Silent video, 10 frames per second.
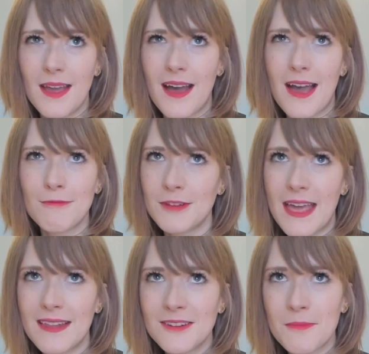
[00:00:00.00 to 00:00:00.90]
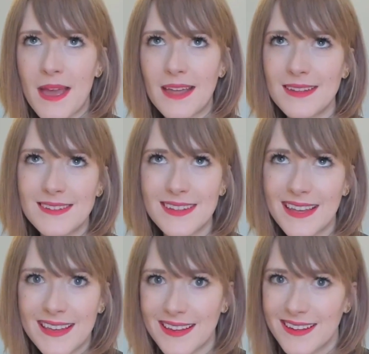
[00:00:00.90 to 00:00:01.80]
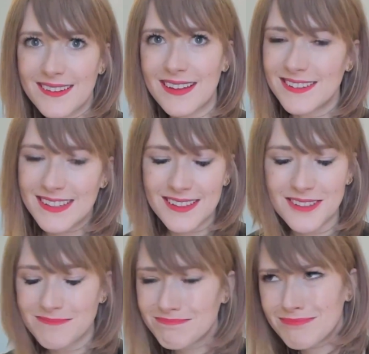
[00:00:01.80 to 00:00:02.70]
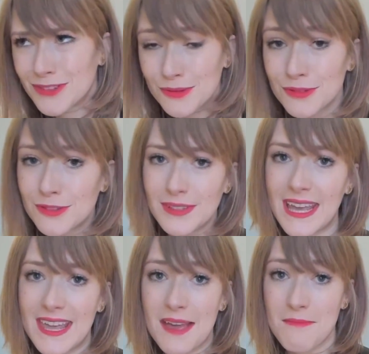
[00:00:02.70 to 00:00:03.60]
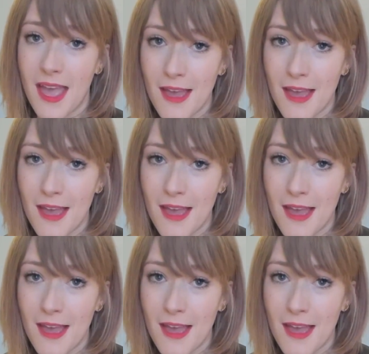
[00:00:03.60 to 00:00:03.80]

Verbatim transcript: I would end up editing till 2 3 a.m.